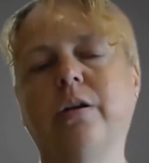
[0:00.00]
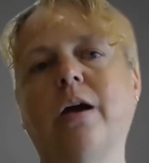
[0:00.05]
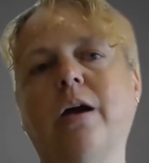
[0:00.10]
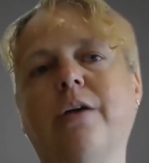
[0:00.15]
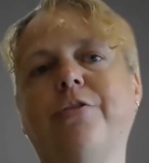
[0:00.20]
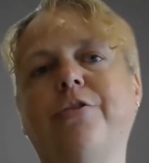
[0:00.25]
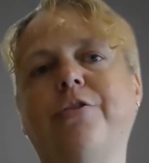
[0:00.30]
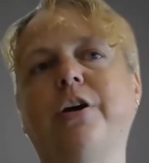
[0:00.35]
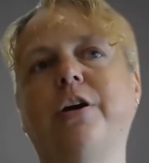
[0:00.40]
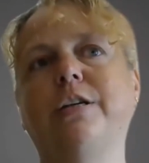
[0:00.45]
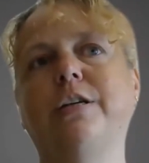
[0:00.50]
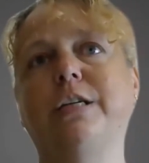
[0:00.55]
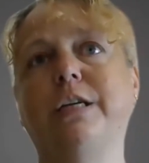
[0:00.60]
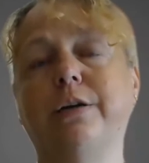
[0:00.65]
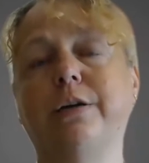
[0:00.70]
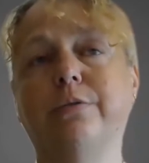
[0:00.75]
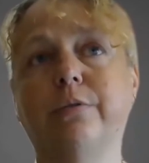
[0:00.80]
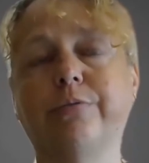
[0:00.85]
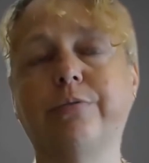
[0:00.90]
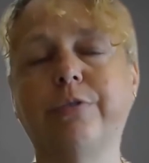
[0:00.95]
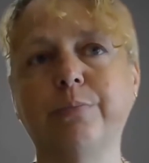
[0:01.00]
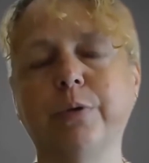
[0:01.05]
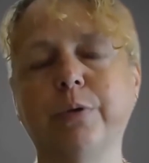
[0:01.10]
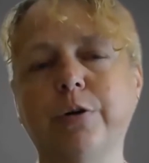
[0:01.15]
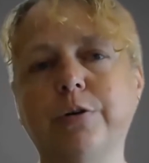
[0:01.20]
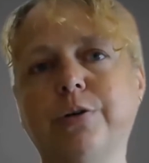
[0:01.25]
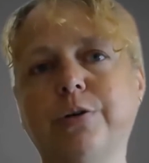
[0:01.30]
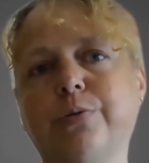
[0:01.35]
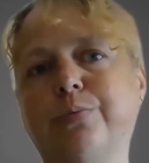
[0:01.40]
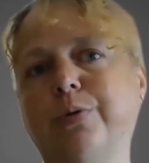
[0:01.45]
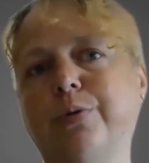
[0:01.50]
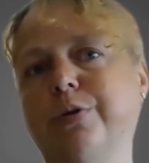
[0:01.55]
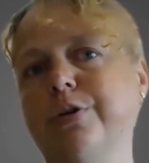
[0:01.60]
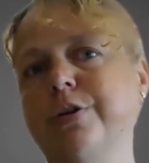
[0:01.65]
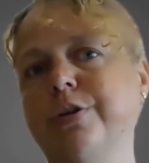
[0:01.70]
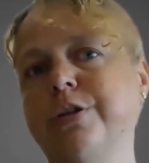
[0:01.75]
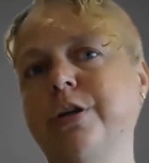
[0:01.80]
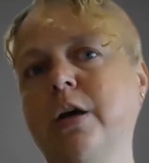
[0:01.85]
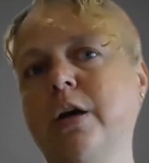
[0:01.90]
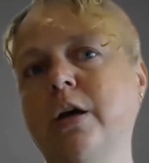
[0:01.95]
And the idea of the module
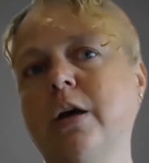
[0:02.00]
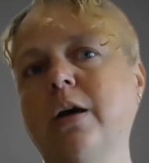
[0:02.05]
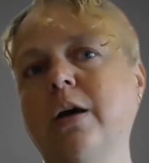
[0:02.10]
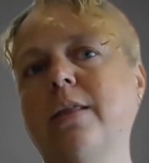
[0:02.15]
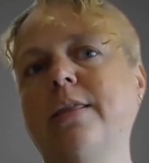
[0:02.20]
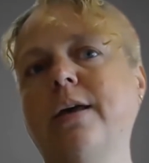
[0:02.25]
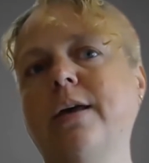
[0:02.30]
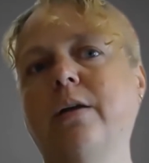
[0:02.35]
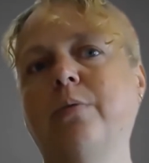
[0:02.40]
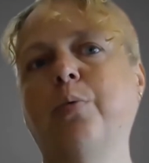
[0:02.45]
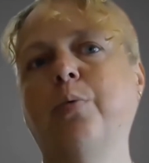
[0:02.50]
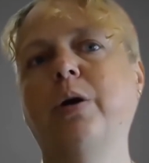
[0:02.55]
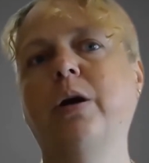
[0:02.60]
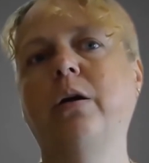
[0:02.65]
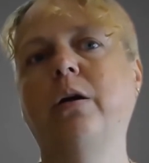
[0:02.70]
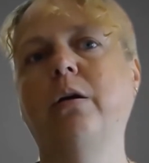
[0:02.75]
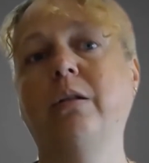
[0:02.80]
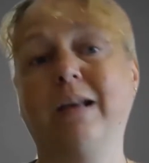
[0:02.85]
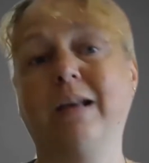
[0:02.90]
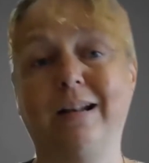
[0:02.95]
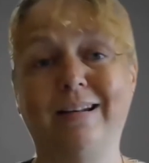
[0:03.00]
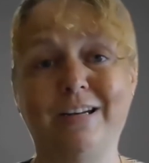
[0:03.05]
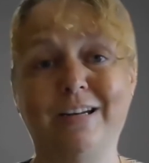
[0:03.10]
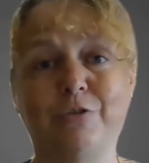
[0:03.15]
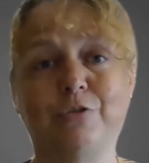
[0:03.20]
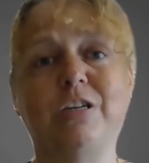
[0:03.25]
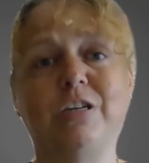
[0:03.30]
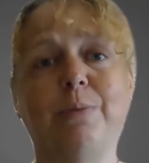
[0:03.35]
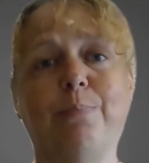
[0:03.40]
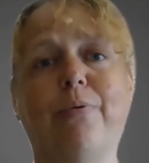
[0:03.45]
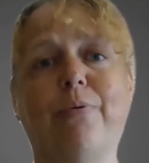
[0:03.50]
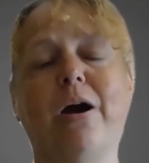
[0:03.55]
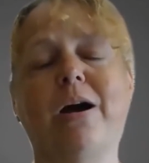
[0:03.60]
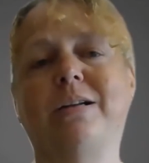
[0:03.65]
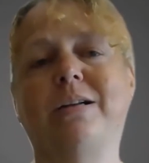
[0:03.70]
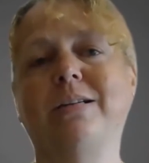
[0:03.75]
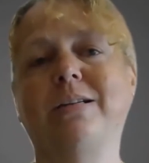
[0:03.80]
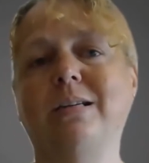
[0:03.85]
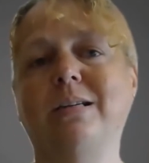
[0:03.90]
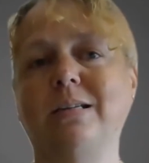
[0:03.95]
was that literacy
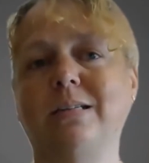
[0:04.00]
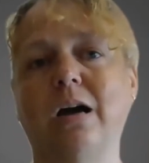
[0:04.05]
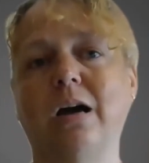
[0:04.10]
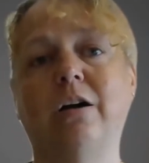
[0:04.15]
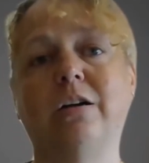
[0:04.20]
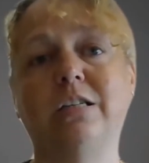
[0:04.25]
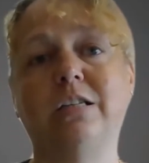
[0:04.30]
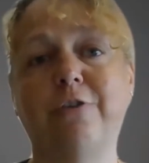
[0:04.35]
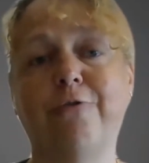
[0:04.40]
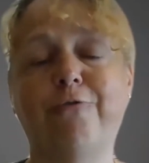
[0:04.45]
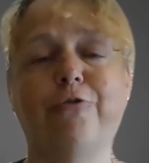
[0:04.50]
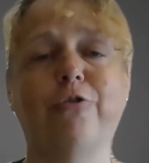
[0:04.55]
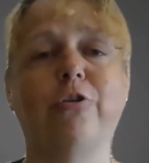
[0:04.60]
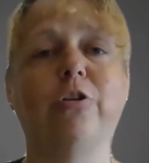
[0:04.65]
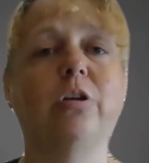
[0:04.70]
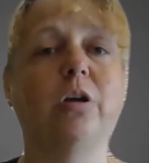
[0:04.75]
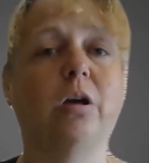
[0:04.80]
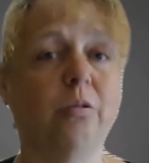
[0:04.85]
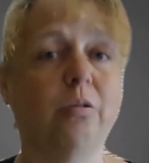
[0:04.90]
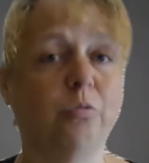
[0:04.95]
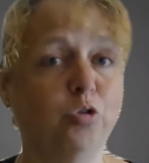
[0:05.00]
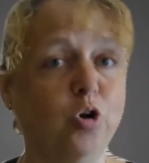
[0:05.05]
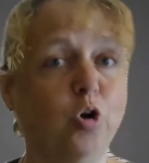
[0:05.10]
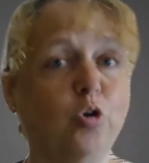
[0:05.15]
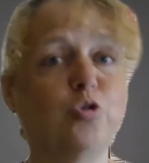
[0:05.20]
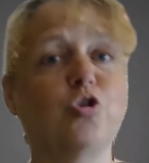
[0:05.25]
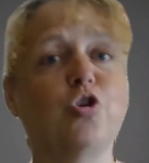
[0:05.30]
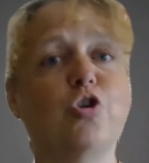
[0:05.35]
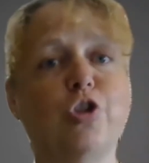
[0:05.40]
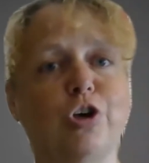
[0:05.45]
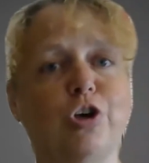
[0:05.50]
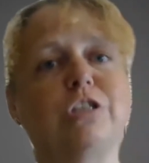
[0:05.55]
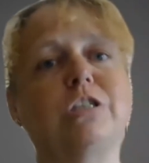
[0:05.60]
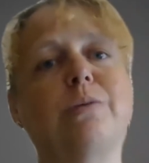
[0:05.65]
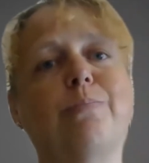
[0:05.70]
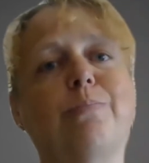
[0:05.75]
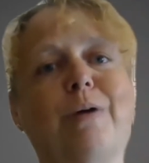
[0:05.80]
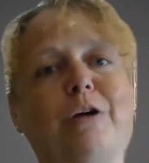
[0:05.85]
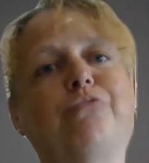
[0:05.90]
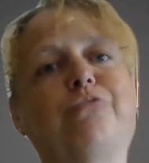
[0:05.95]
practices are different, not just
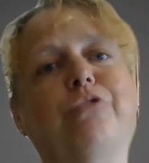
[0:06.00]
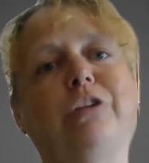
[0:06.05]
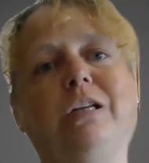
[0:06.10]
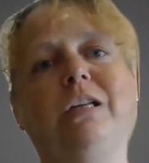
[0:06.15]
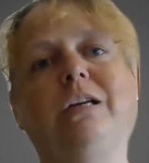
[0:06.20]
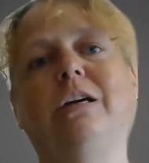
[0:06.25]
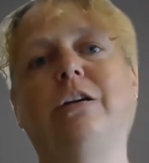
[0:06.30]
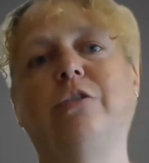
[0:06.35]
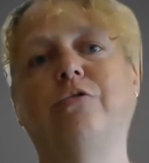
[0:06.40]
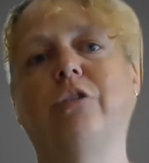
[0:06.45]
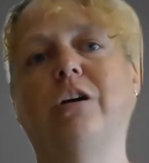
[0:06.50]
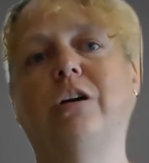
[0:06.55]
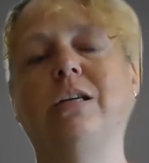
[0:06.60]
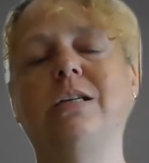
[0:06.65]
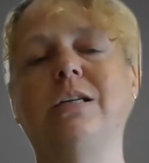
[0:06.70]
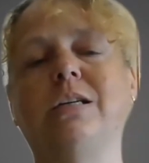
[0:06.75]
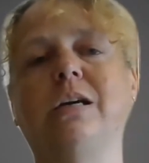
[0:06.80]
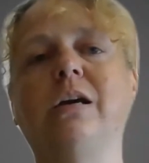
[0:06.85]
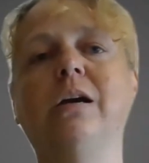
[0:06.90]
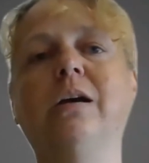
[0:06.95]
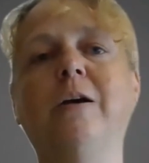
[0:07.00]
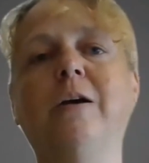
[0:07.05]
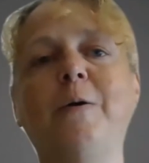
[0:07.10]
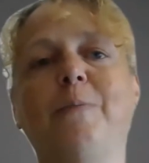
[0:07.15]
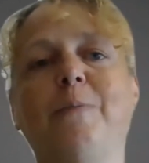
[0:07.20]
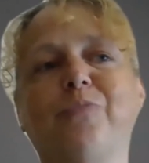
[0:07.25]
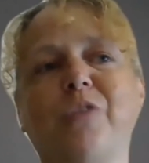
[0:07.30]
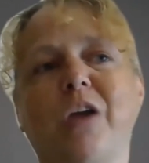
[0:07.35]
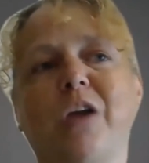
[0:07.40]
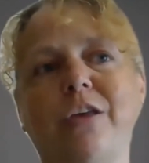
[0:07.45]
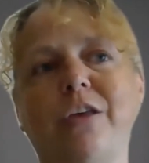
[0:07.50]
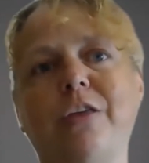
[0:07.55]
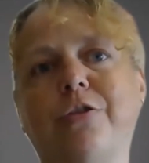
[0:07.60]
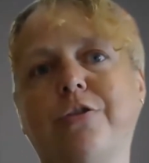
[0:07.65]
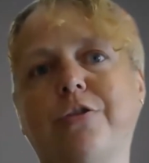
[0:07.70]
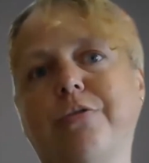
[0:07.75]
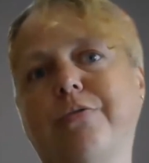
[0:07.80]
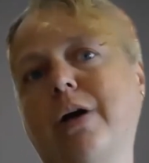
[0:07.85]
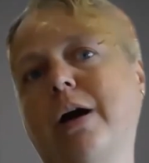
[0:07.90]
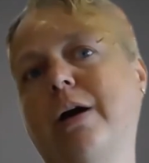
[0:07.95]
about reading and writing, and that
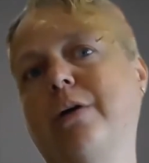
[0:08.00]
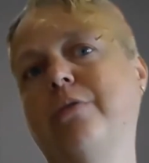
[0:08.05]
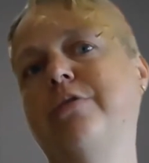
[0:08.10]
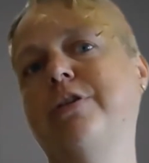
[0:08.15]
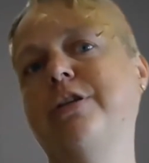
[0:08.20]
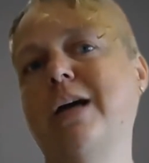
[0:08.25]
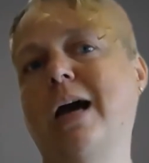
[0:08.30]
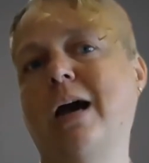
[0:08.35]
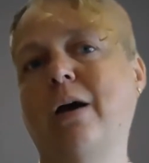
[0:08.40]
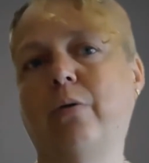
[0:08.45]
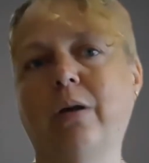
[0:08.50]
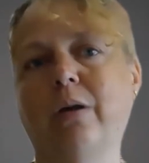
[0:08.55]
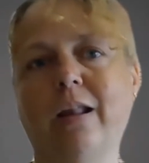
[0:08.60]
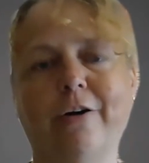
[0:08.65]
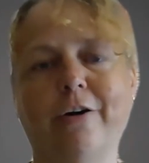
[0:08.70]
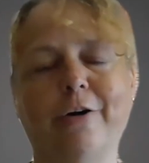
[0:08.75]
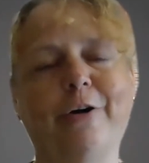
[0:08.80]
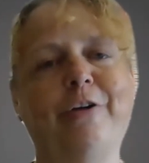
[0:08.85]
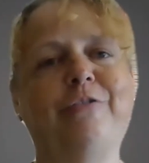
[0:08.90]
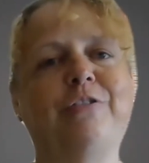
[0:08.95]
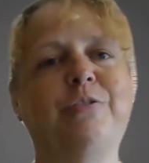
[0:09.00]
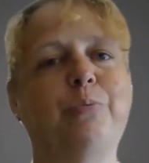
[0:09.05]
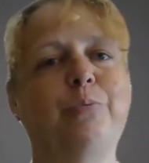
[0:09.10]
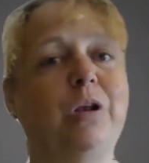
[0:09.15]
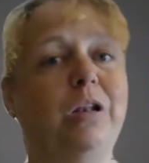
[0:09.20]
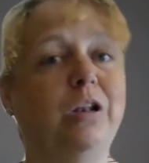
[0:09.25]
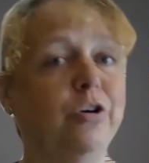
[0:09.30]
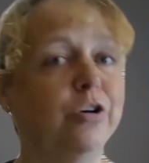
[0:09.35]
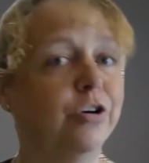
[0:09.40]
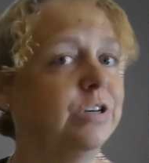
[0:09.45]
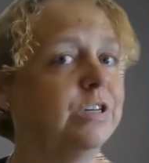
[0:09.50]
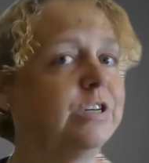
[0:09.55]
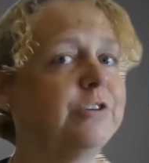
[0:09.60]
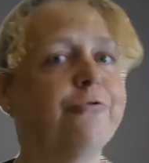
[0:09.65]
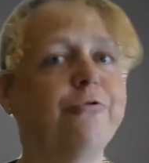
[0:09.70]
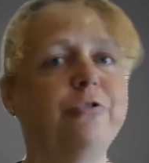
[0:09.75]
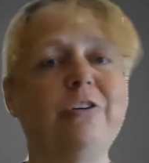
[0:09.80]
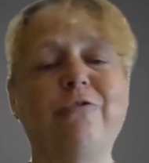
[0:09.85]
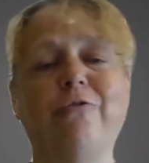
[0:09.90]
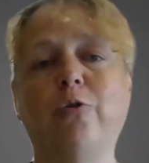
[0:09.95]
throughout our lives we learn
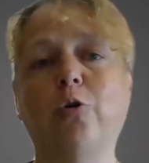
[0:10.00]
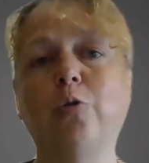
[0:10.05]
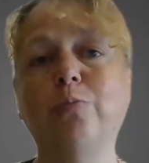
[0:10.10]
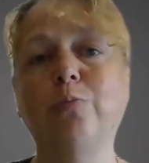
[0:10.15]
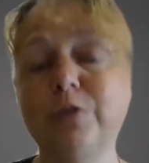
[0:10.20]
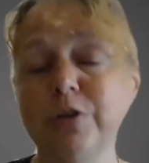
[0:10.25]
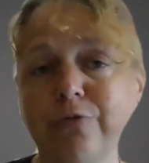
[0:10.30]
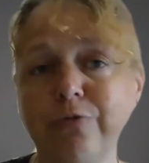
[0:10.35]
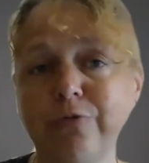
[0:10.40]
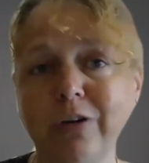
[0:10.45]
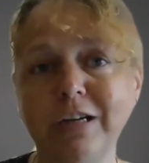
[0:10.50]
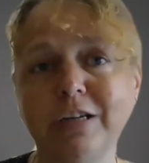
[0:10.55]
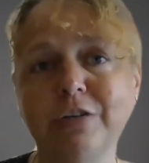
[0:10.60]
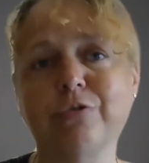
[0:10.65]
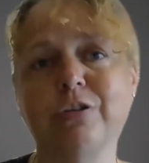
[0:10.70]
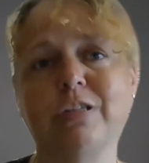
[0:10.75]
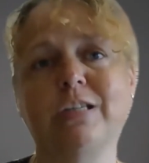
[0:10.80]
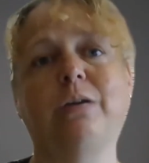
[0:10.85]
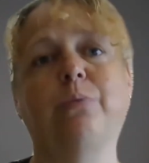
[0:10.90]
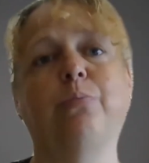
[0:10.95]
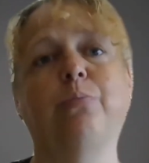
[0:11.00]
different forms of literacy.